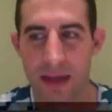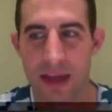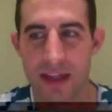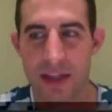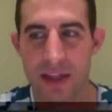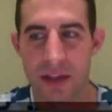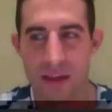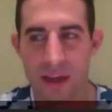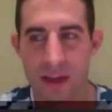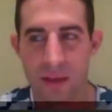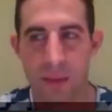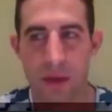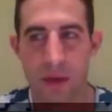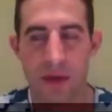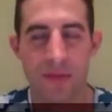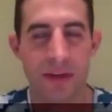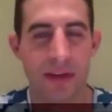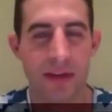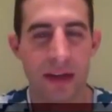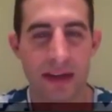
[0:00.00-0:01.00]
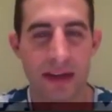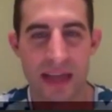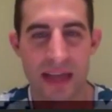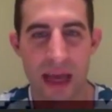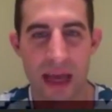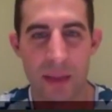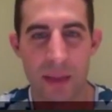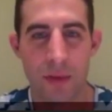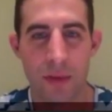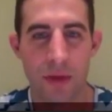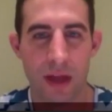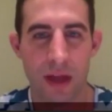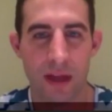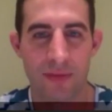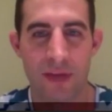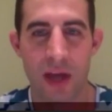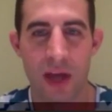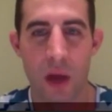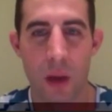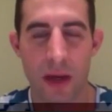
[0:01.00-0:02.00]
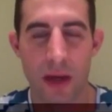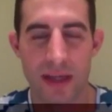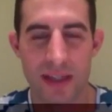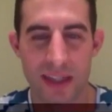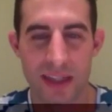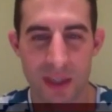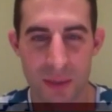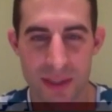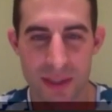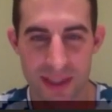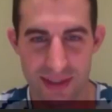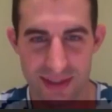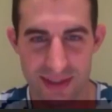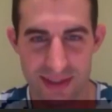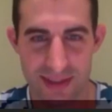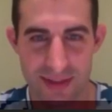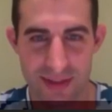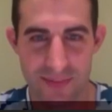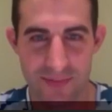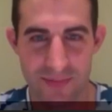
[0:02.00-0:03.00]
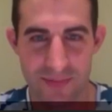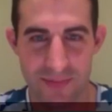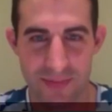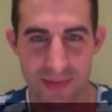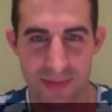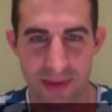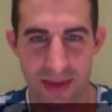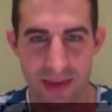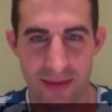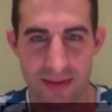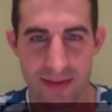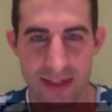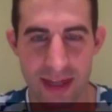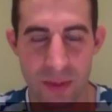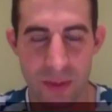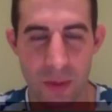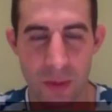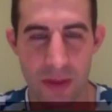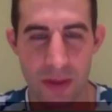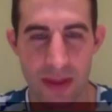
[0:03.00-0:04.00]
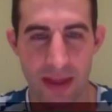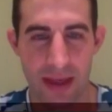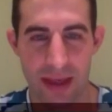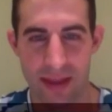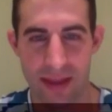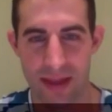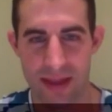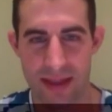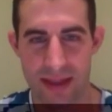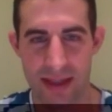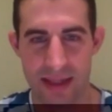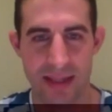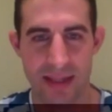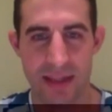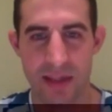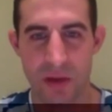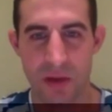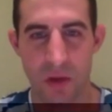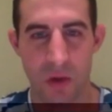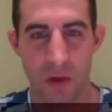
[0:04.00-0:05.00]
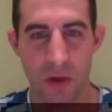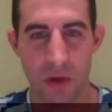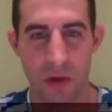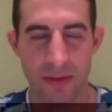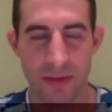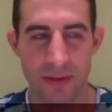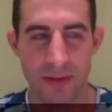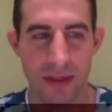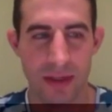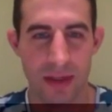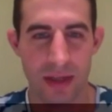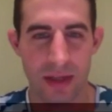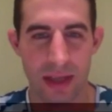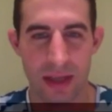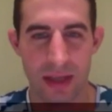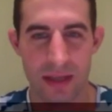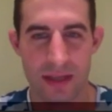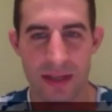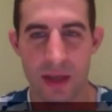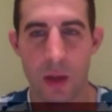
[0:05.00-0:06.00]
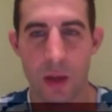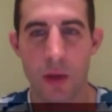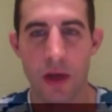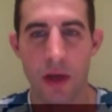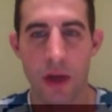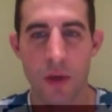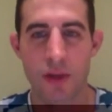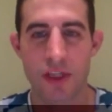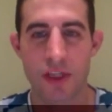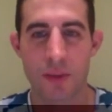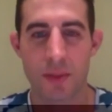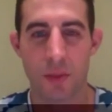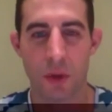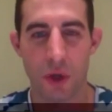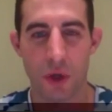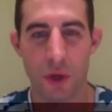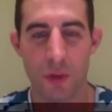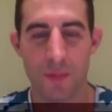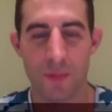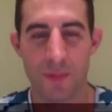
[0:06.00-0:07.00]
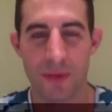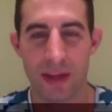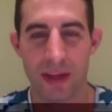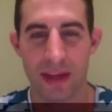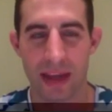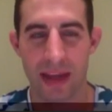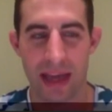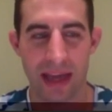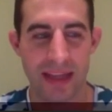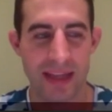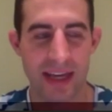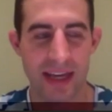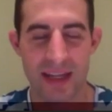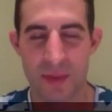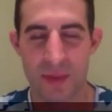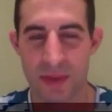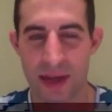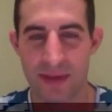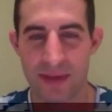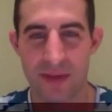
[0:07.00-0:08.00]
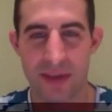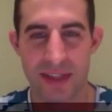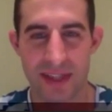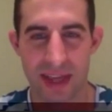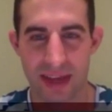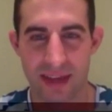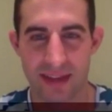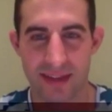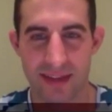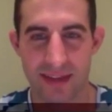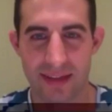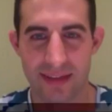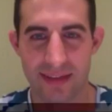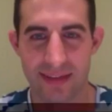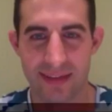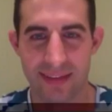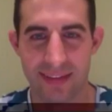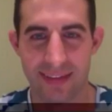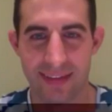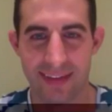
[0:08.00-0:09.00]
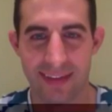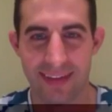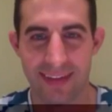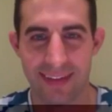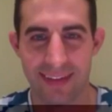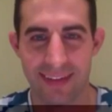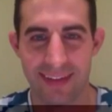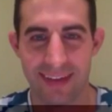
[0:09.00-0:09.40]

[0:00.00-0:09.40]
you're the perfect example of no excuses, of someone that sets a goal, is so coachable, and does whatever it takes. And